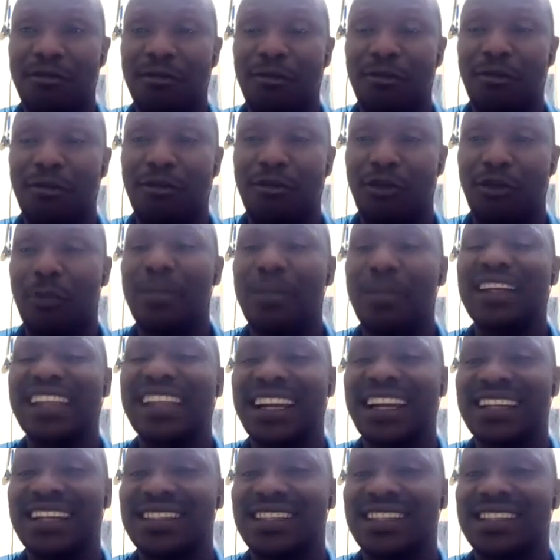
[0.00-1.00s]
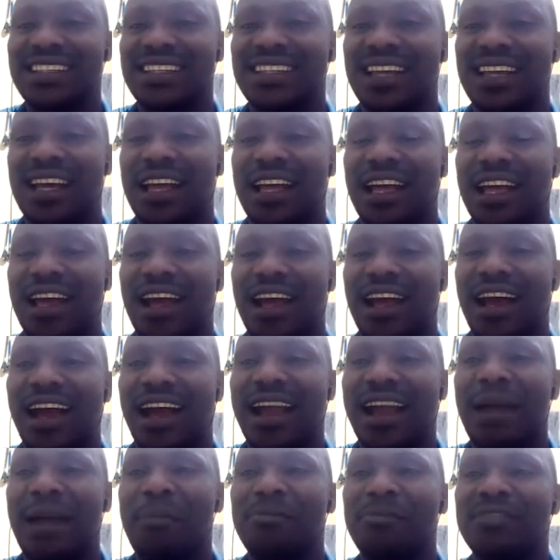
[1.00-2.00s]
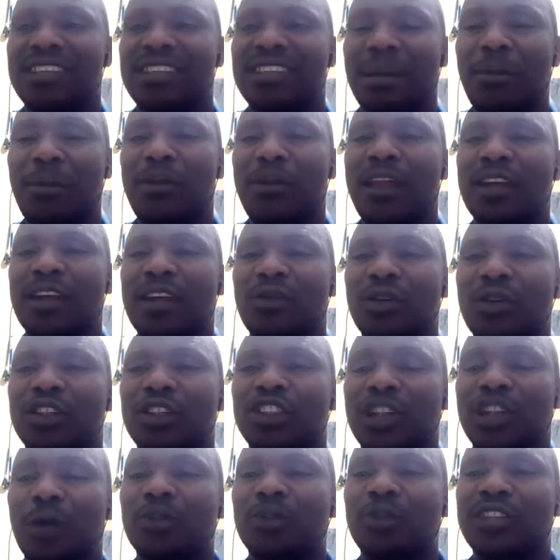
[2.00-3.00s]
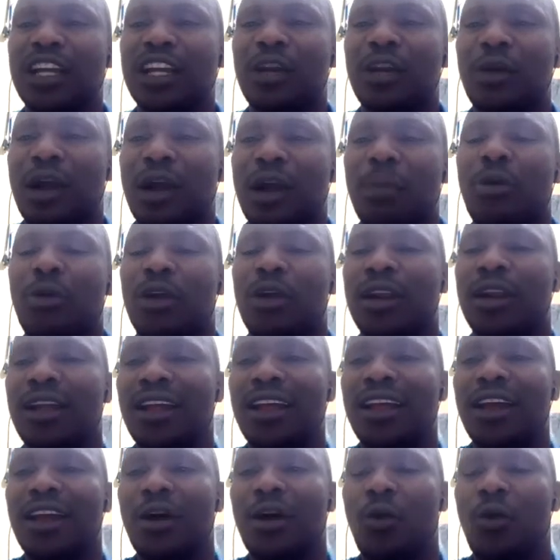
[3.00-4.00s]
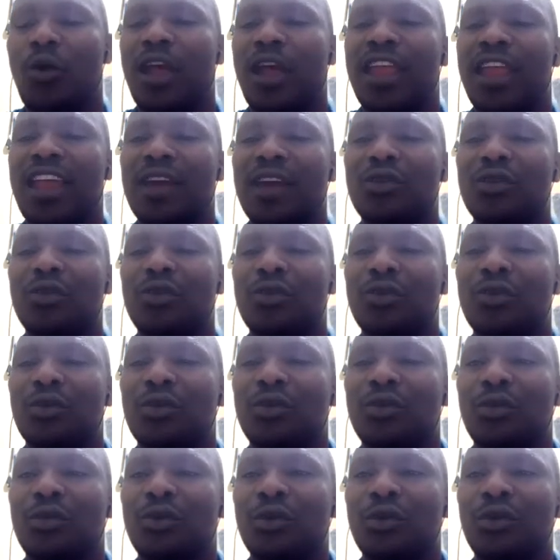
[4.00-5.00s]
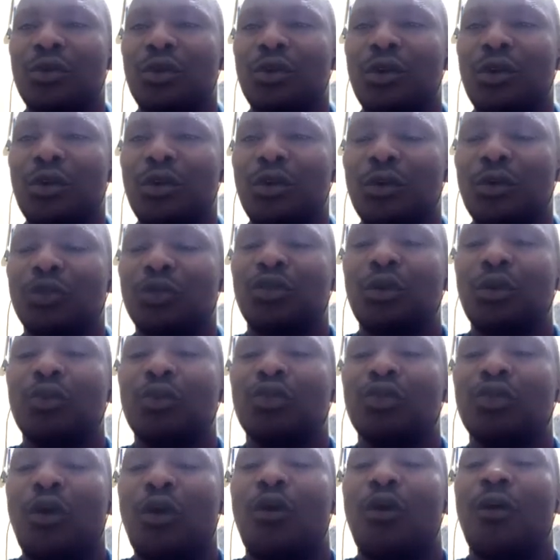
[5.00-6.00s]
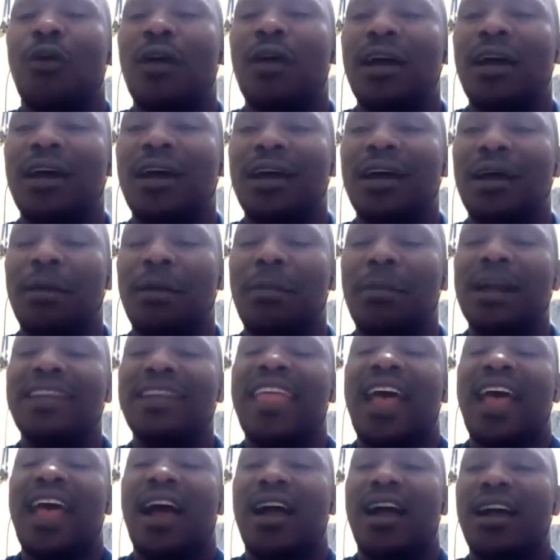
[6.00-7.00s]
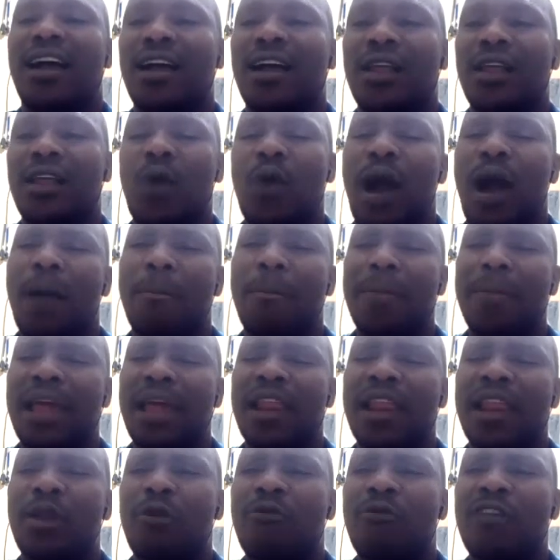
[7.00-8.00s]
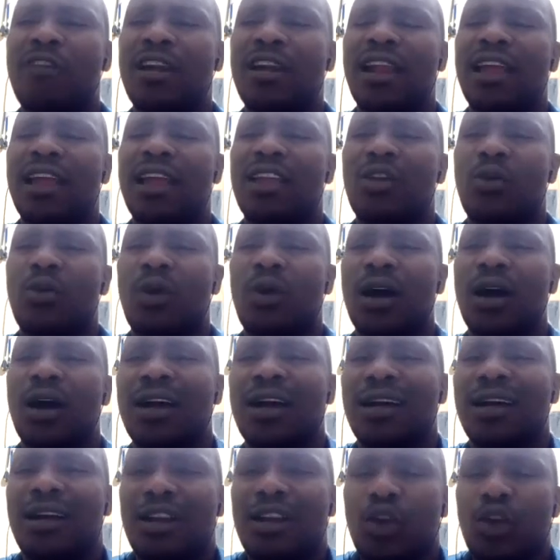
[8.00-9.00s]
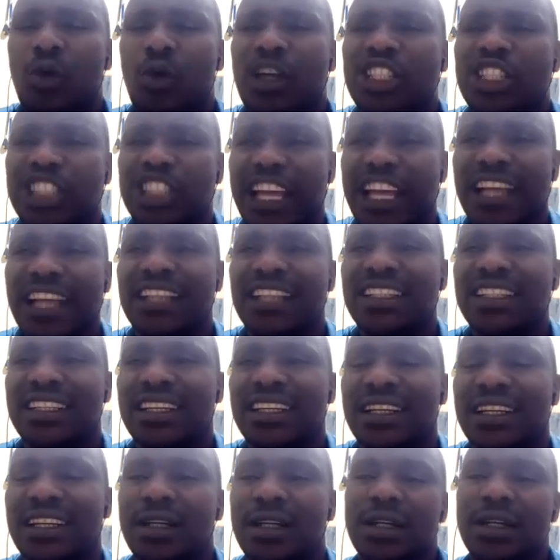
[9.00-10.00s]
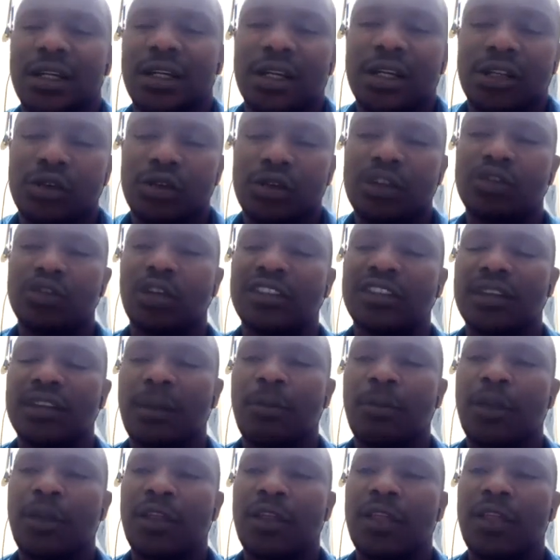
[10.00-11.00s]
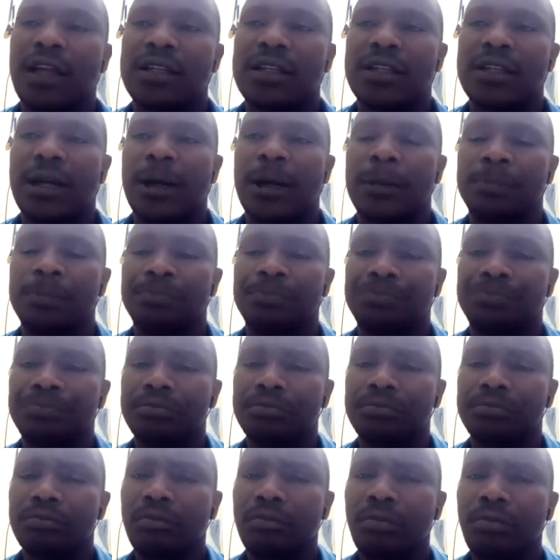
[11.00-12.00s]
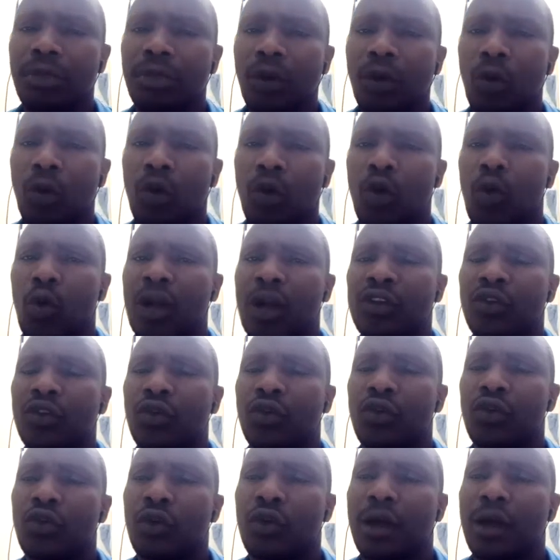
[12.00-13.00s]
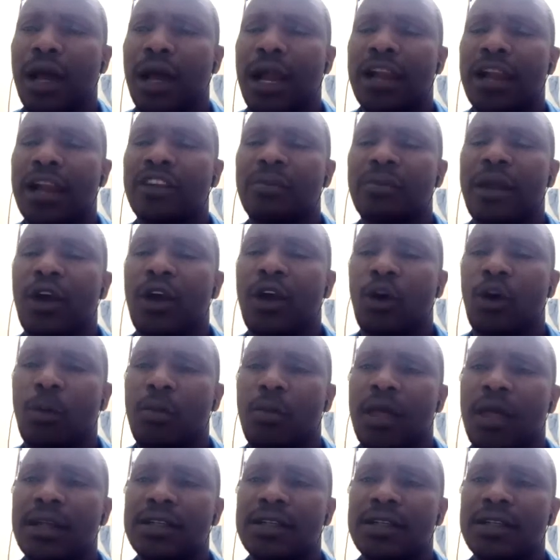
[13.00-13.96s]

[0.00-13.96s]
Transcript: from the terraces. I am somebody that will shout, tell you, come on, we are here to see you score. But there, you are umpiring, you feel like you are jailing. So it's not something that we want to do, and I hope that